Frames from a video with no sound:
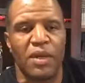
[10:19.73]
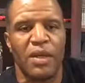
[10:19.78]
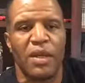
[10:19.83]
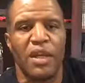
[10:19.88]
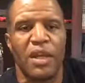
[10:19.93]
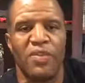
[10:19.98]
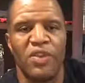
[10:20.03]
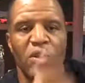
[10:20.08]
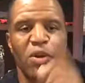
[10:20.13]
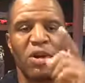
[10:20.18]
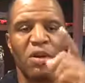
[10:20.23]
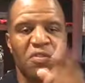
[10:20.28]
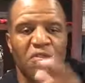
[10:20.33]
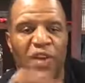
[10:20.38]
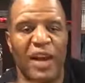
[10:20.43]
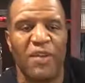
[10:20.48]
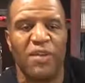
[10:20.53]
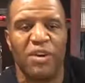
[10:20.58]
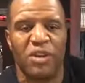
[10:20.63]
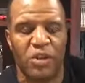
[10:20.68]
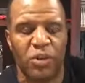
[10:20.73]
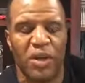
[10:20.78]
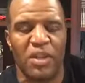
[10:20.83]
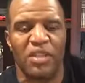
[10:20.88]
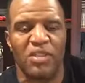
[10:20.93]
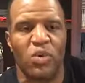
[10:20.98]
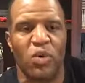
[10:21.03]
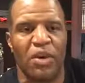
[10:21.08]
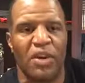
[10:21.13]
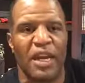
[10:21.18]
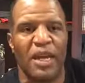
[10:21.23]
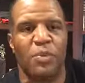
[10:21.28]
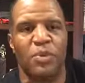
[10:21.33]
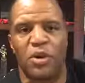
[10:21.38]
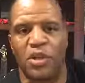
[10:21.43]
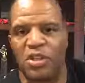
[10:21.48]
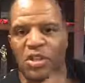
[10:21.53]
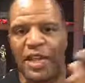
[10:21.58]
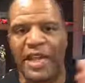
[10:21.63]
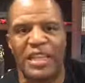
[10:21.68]
If you're in a 500 credit score
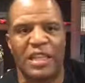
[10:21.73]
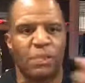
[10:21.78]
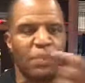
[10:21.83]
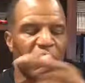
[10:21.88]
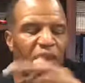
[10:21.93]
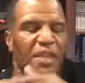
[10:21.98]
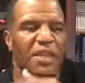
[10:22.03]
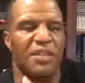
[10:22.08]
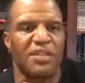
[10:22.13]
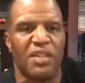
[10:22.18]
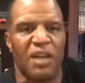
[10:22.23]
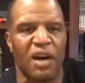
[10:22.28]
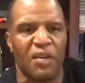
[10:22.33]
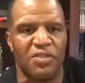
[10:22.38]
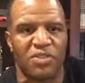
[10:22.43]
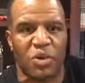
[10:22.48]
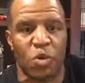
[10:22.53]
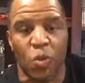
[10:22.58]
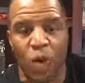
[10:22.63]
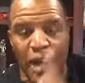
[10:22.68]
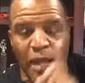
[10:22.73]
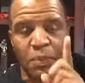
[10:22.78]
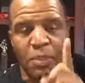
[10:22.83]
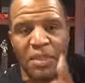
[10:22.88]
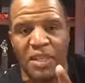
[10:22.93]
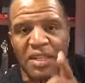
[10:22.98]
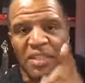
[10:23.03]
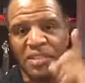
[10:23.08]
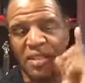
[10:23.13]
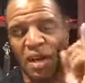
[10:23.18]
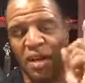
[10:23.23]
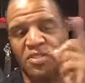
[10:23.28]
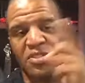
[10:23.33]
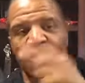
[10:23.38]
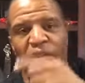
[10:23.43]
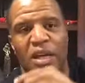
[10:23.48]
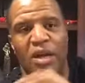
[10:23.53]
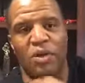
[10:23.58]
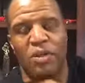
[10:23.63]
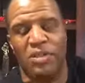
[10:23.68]
neighborhood, you're like the police officer, white police officer
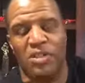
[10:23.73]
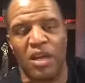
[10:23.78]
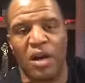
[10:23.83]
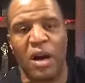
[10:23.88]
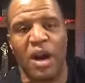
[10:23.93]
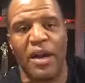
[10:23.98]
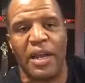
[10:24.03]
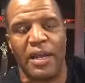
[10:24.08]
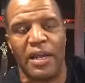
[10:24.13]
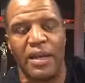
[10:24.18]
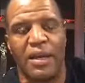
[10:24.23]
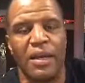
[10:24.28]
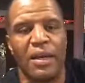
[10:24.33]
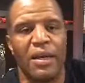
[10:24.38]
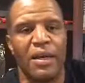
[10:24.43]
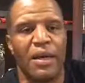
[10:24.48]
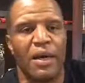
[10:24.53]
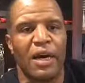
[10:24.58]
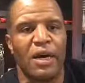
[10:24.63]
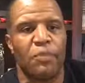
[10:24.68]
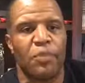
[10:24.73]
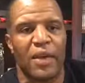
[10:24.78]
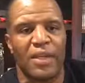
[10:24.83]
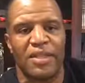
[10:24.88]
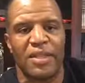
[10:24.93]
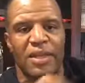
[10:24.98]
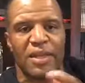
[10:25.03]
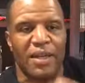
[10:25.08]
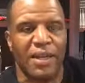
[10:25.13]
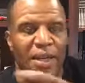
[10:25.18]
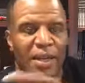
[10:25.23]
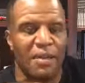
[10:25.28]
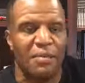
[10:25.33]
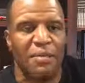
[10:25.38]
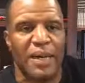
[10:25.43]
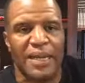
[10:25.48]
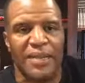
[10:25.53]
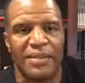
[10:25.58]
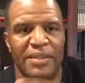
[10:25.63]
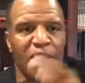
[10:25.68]
that was guarding President Clinton,
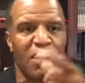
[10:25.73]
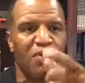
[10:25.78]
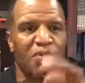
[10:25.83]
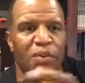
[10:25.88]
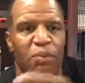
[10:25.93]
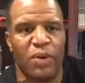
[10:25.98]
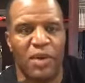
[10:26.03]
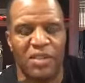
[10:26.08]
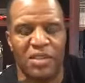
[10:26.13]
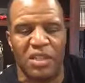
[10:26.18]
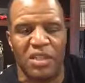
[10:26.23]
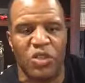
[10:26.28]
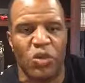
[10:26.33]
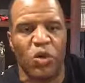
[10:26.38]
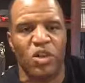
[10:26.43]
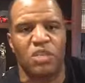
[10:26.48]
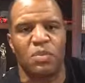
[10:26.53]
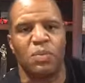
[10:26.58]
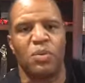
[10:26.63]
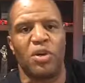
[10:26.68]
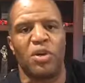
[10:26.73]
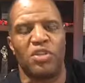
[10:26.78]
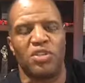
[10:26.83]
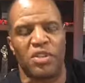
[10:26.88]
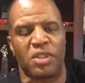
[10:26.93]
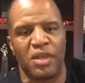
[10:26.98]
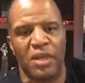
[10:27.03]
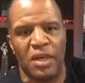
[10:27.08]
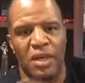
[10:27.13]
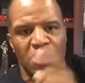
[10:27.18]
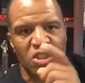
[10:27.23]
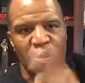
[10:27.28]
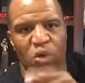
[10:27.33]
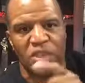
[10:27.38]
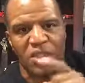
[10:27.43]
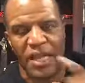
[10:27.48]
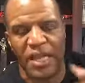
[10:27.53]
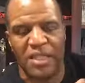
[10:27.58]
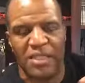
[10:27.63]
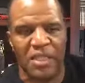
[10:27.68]
myself, and President George Bush, George
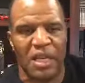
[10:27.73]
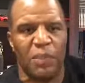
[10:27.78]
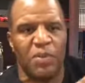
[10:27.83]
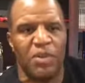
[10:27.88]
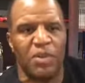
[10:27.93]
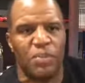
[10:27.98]
H.W.